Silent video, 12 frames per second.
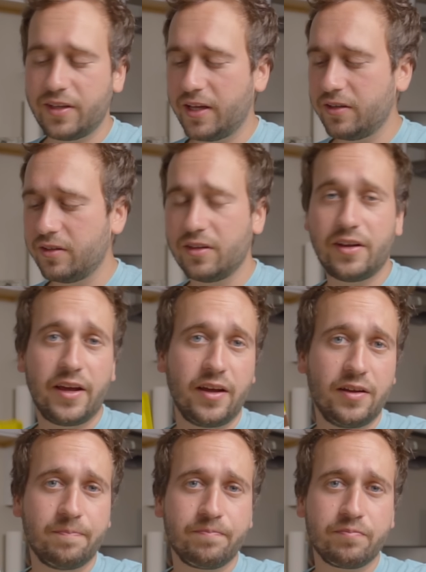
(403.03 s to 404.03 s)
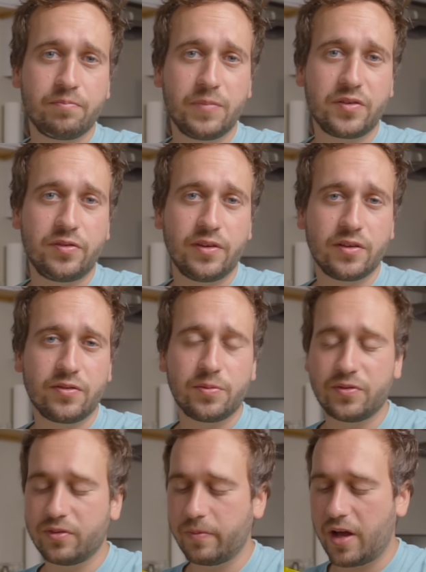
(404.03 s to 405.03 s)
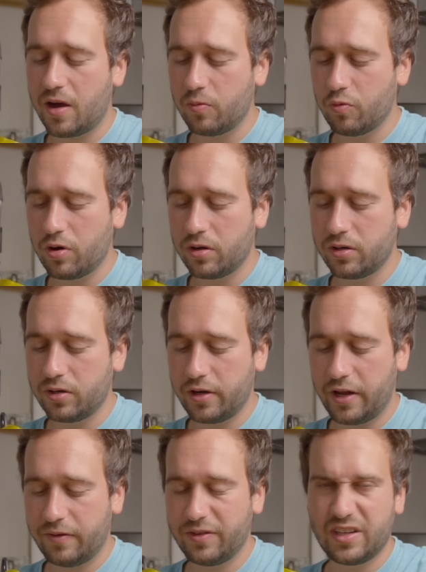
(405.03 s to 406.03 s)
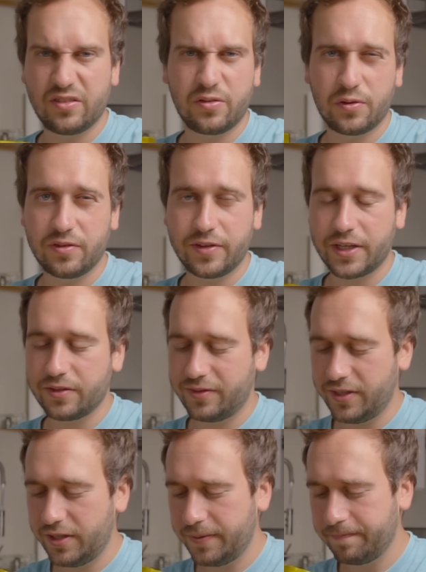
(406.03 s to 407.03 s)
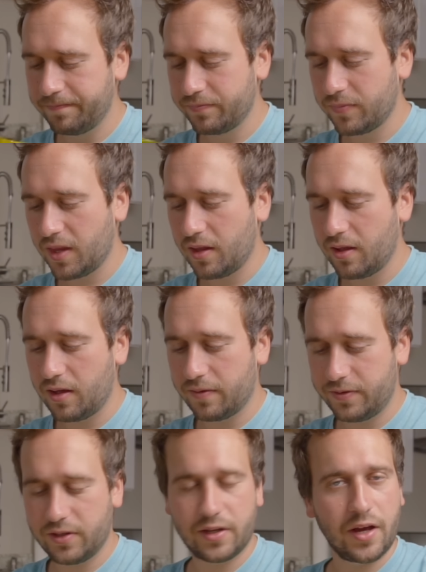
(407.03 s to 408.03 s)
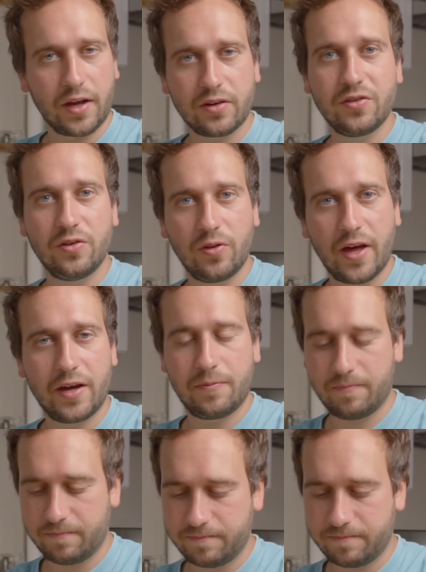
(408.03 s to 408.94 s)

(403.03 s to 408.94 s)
the end of the day, mixing this with some hot water and having it sort of like a tea. I feel like I could do that.